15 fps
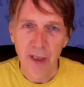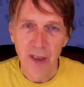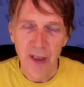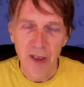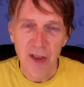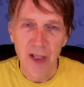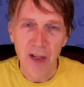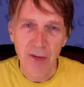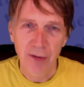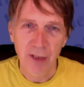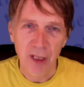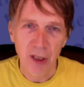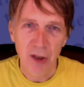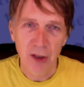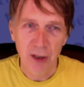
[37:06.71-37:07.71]
This
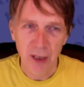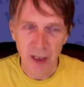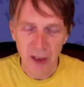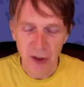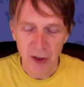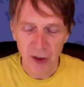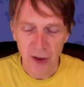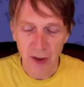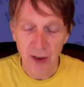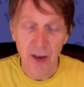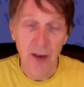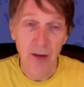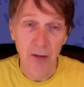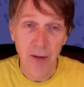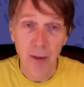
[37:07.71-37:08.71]
definition is
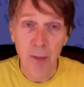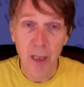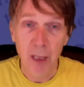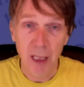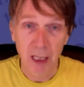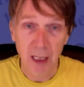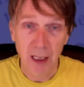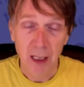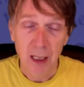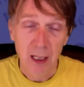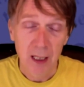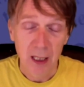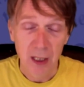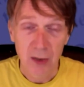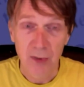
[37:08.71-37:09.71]
crumbling,
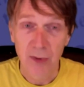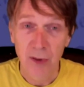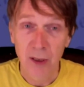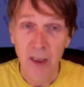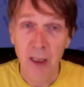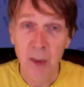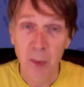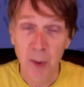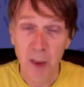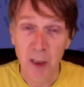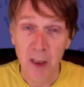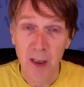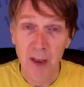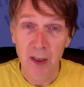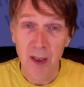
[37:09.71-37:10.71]
is falling
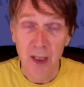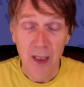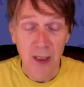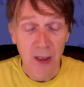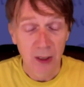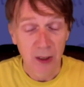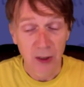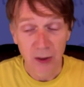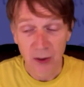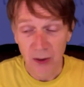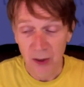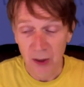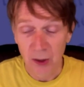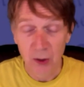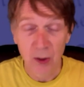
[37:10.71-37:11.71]
apart.
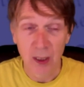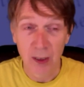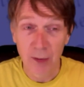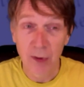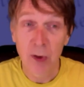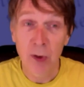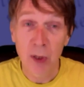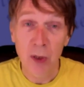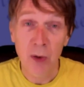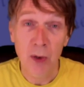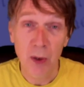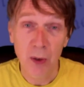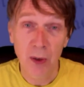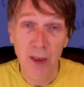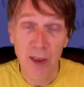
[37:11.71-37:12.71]
You if you don't
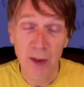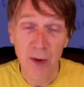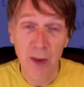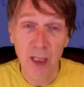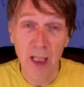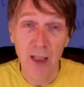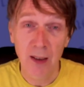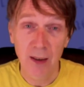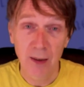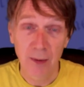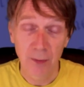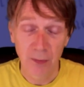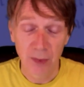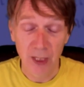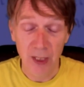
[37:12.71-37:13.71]
hold it together,
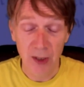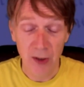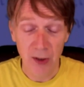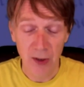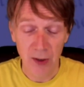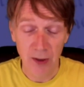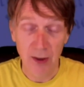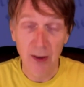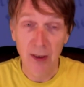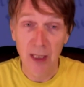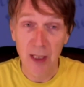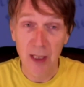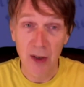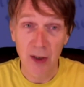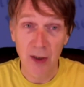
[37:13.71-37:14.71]
there's
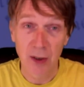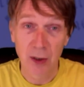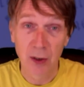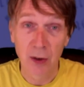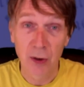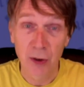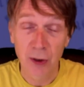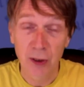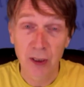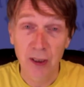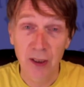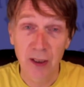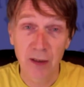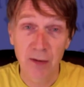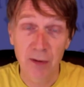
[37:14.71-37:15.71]
an
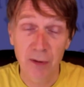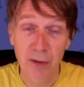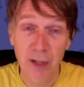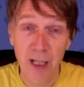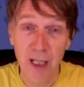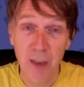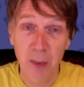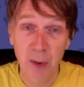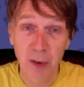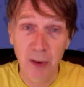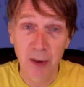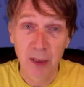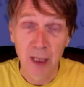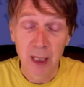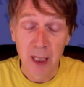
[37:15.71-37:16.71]
alternative
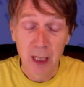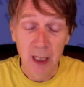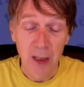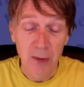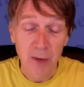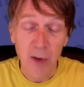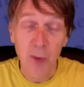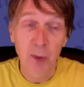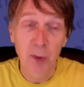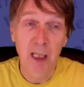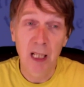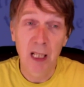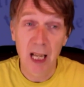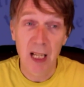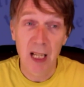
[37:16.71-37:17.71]
available. It will be the
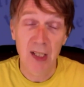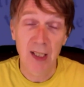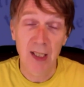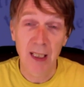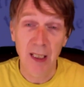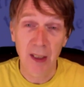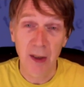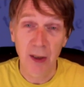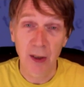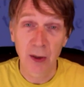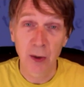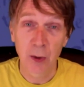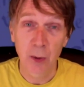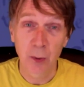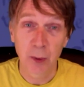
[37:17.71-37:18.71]
last thing that you
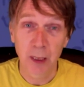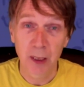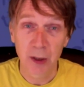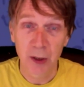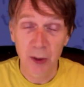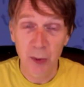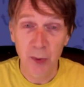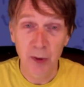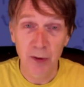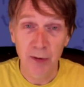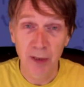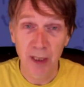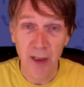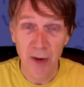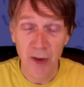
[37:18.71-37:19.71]
do, because you
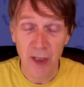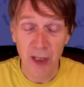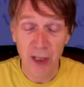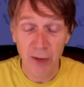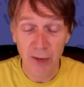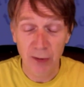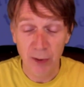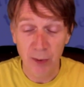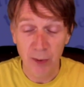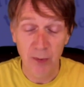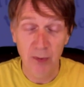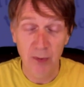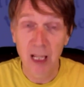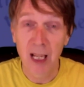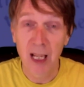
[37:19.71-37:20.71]
prevent yourself from
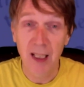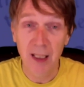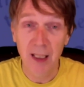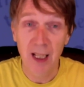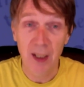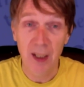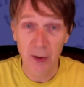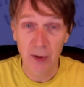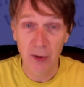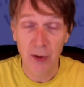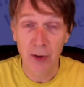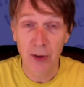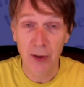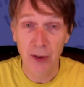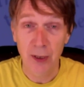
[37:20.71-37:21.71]
letting that
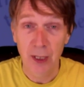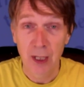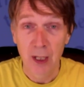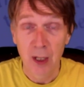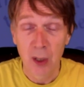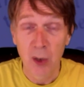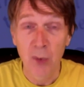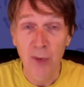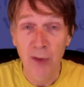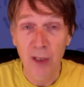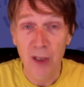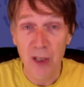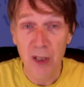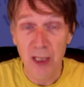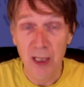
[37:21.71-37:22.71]
occur,
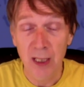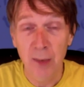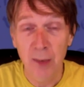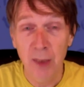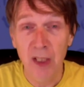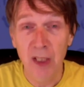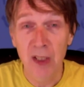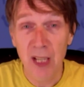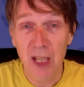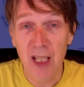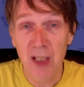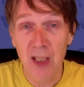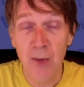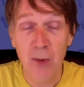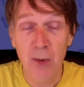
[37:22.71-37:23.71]
obviously, because
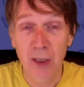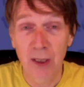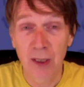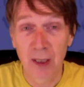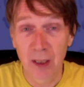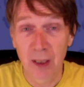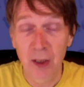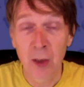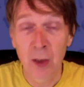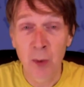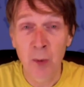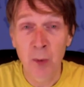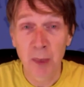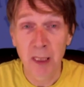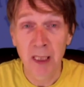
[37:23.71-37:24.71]
that is what a
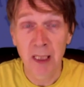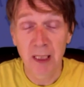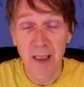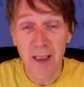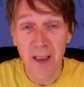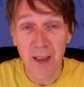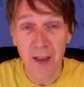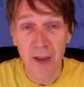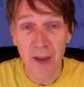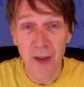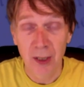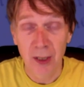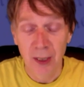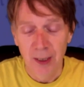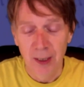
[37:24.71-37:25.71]
human being does.
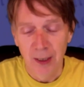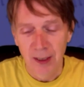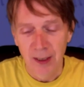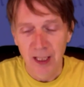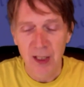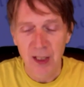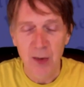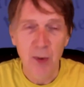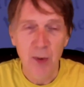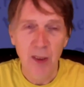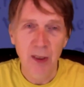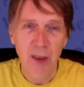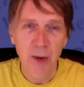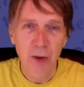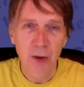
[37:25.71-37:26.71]
That is what
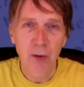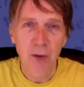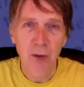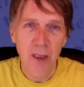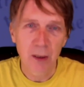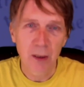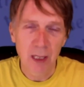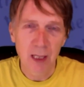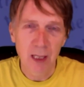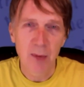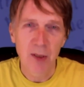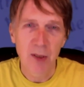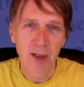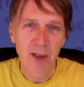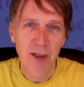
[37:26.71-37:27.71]
you do in your
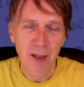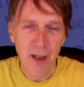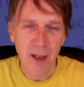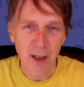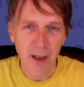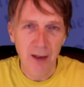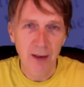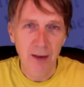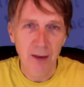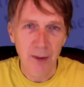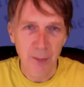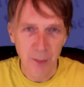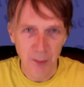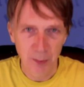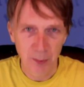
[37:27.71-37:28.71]
limited
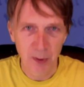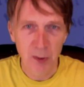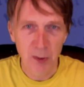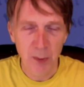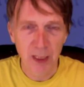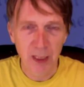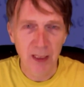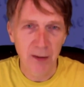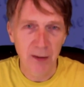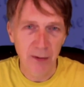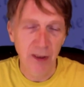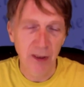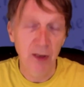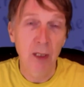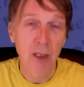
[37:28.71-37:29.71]
perspective
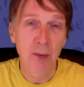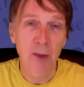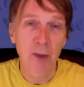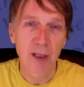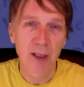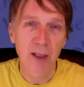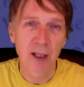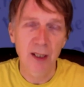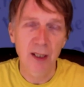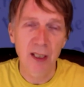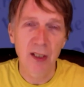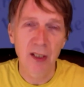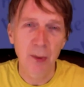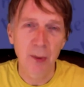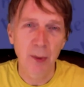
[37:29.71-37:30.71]
and your limited
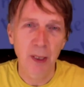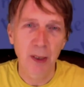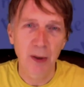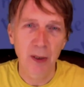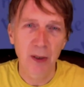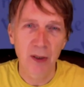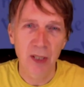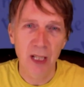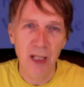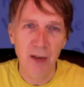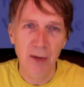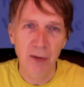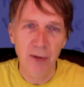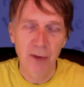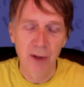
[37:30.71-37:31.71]
ideas about
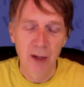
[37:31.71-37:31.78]
yourself.